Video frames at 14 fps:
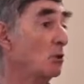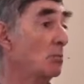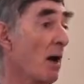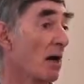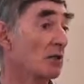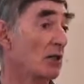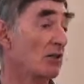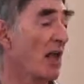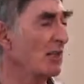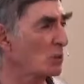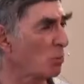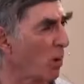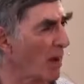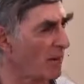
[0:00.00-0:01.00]
much, and
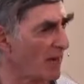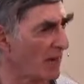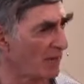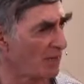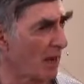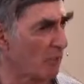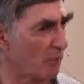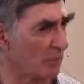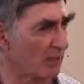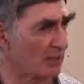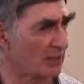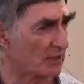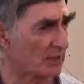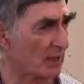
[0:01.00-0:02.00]
that's why they end up with
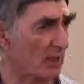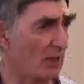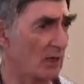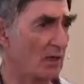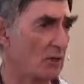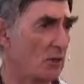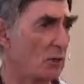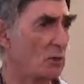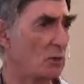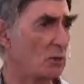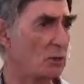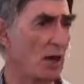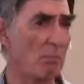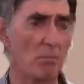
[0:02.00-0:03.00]
this
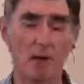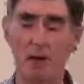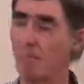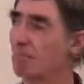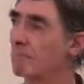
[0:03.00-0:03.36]
huge number.